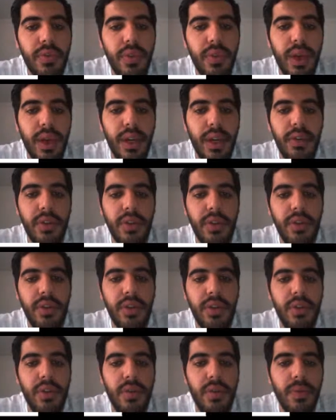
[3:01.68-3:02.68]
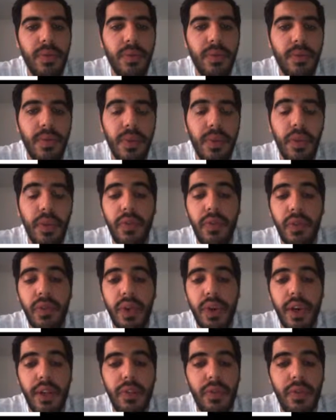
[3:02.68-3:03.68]
the actors, of four
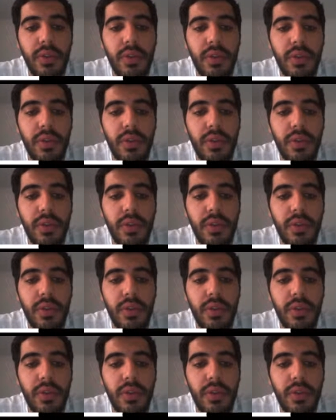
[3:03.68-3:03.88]
actors.